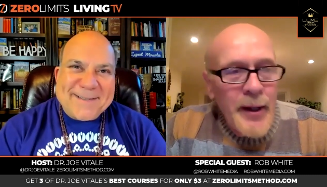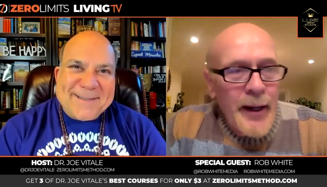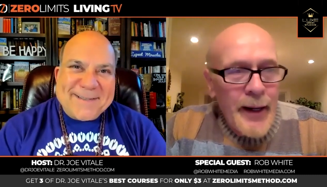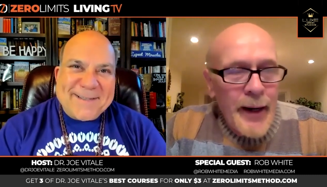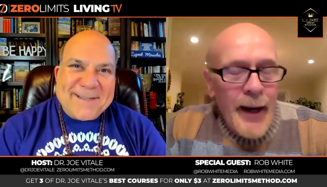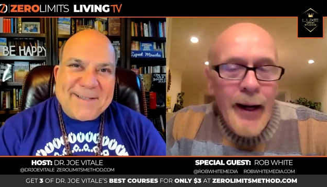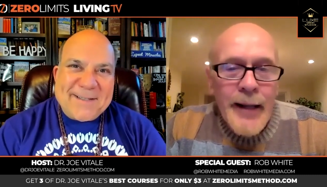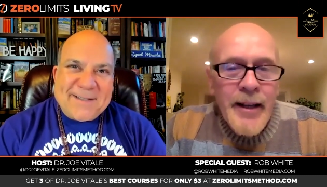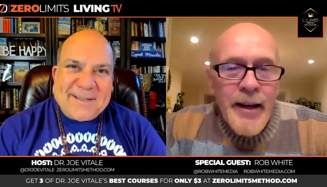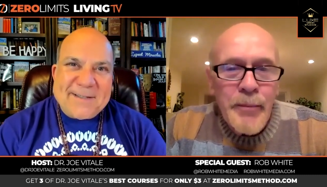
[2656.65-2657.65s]
Speaker 1: and I'd
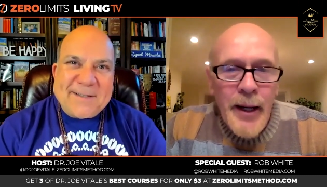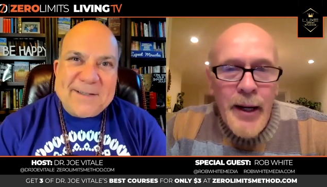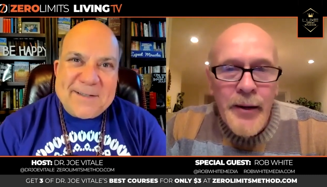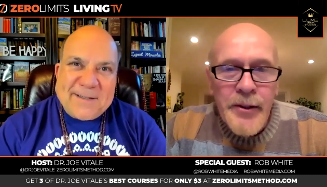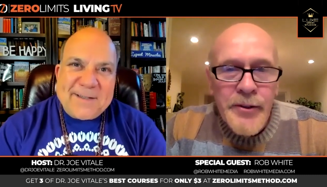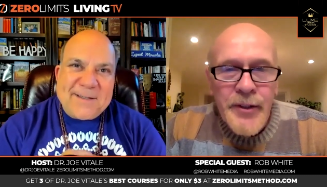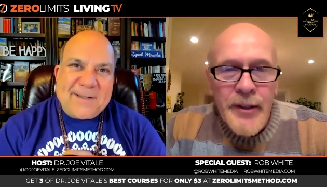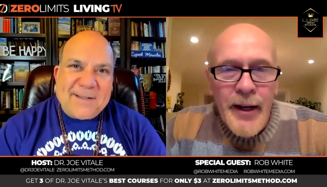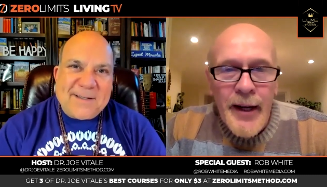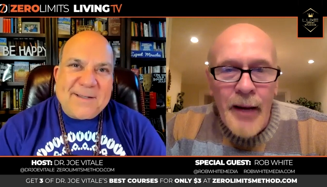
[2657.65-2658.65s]
like to have parties
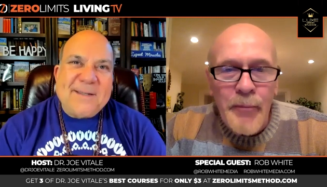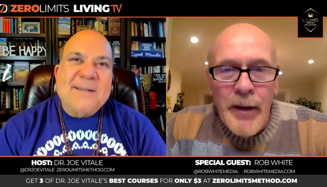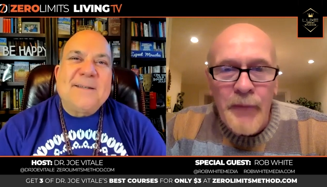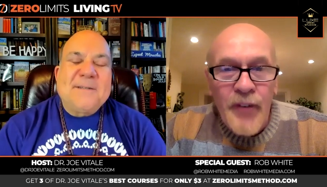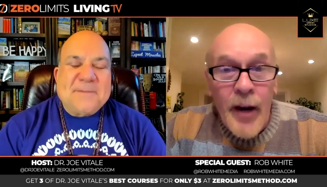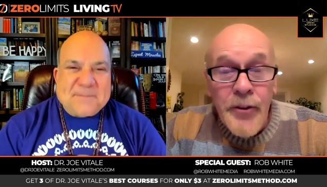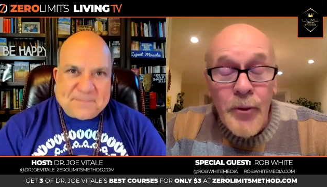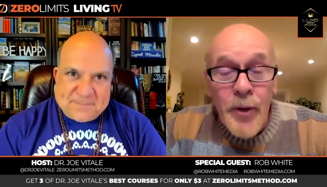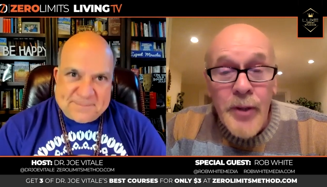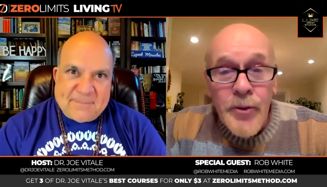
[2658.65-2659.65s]
and I'd have them at
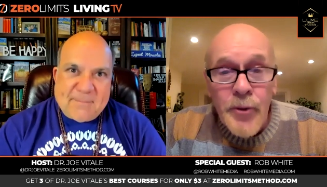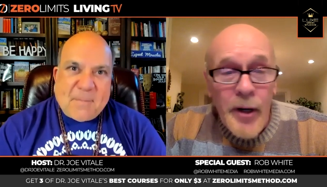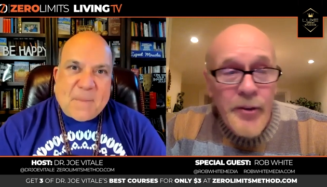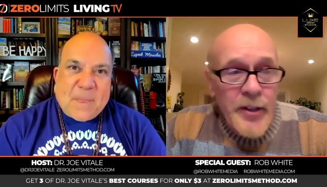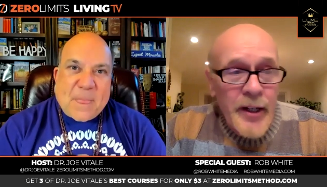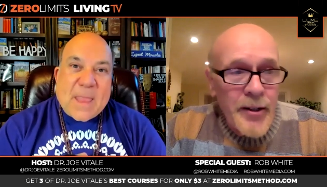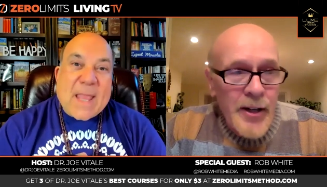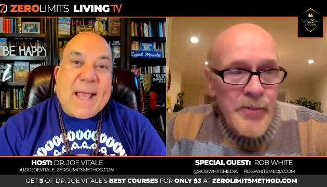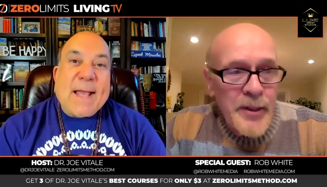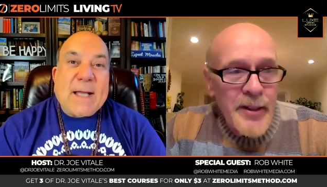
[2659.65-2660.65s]
fancy restaurants and they'd
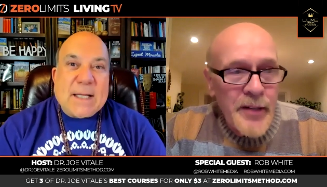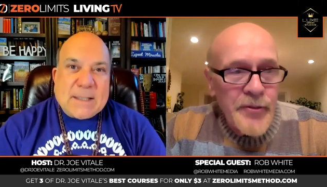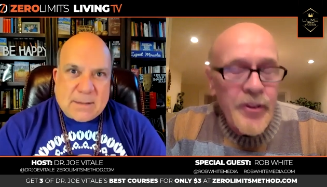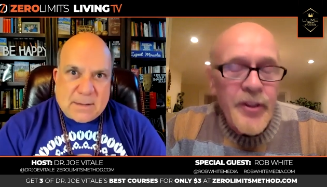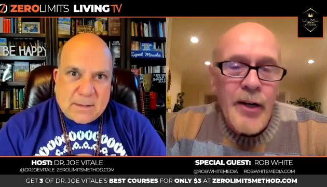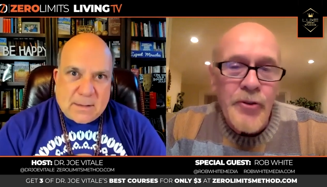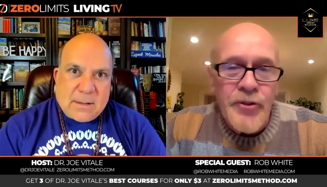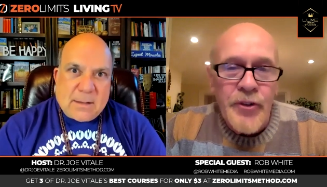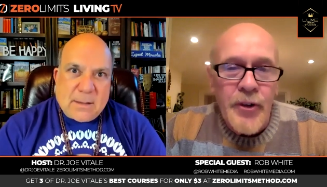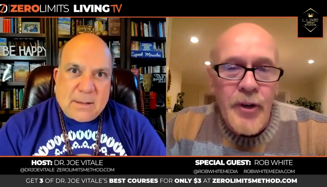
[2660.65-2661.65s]
cost me tens of
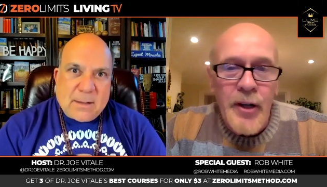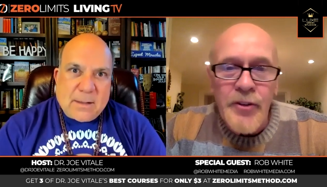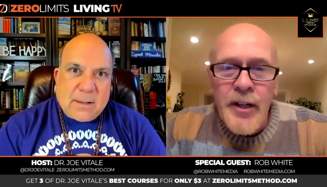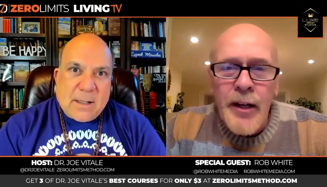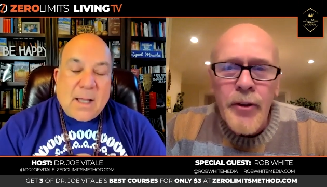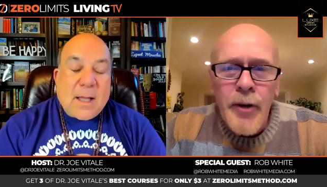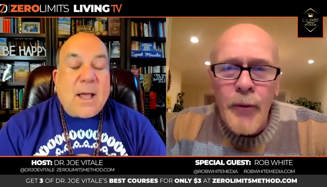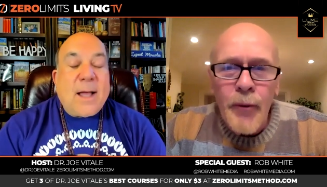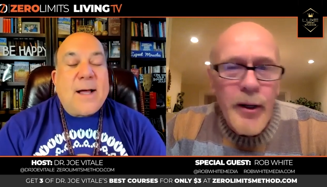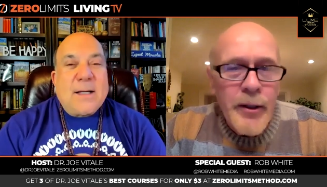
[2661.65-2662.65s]
thousands of dollars. And I
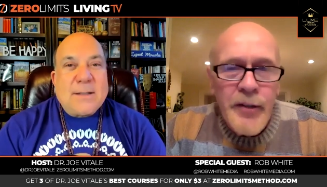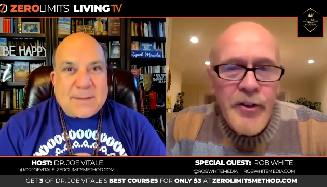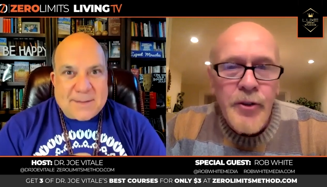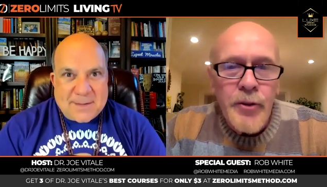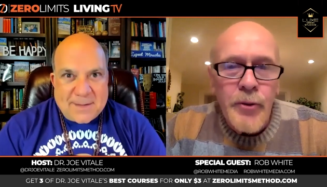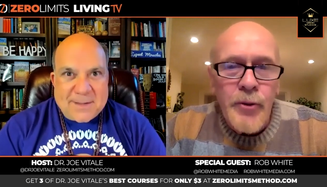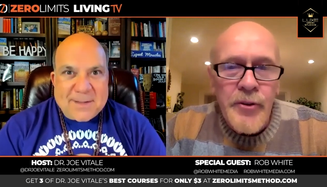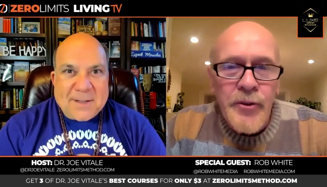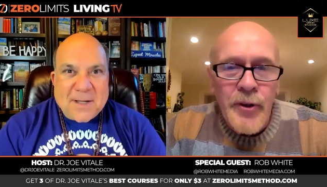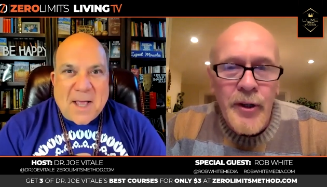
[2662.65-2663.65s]
thought, why don't I just own a
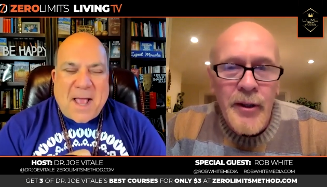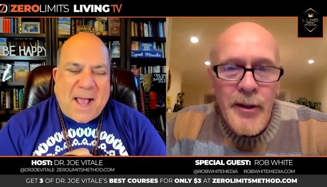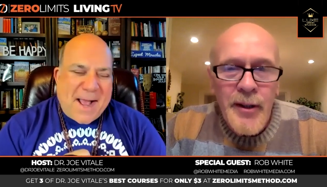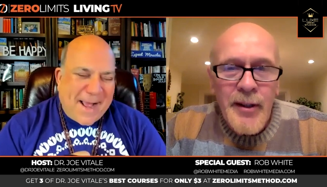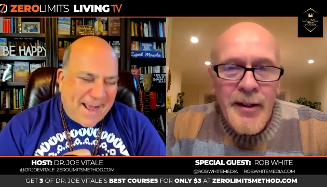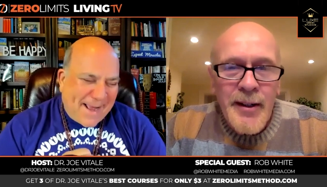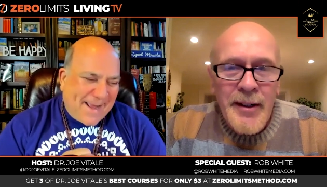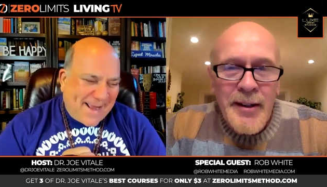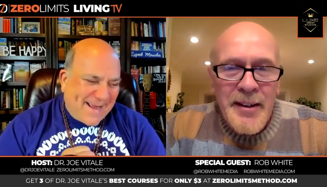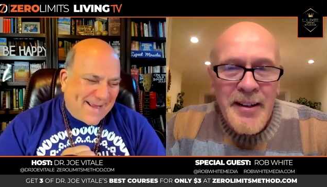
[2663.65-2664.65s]

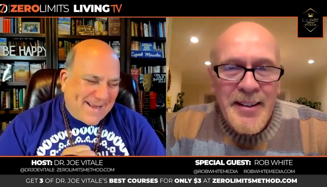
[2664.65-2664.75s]
restaurant?